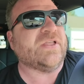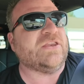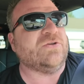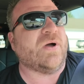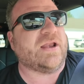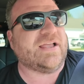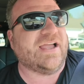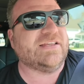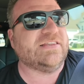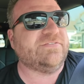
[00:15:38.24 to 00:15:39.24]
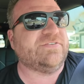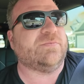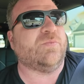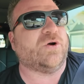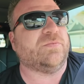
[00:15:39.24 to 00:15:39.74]
and you want to kind of live in a
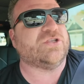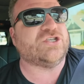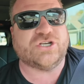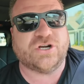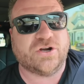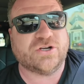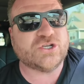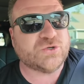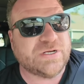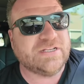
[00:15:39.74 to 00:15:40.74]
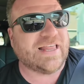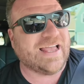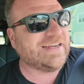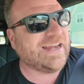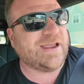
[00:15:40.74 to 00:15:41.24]
more mature tree
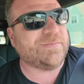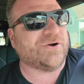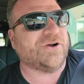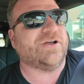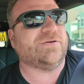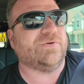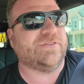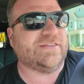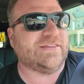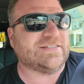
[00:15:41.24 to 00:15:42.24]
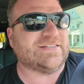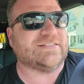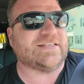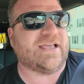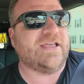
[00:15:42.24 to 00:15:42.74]
line neighborhood, well then this
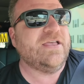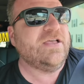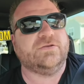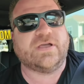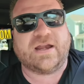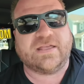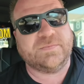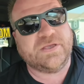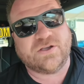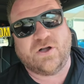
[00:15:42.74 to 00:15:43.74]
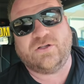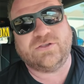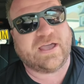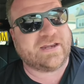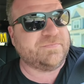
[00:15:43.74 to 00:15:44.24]
is it. You got to give me a call. You
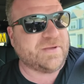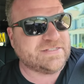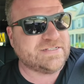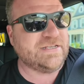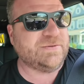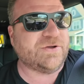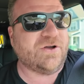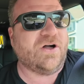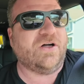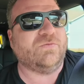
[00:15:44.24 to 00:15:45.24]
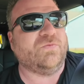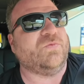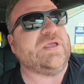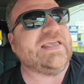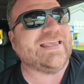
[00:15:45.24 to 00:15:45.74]
got to give my team a call.
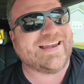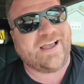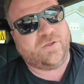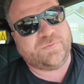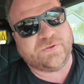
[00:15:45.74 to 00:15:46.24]
We can help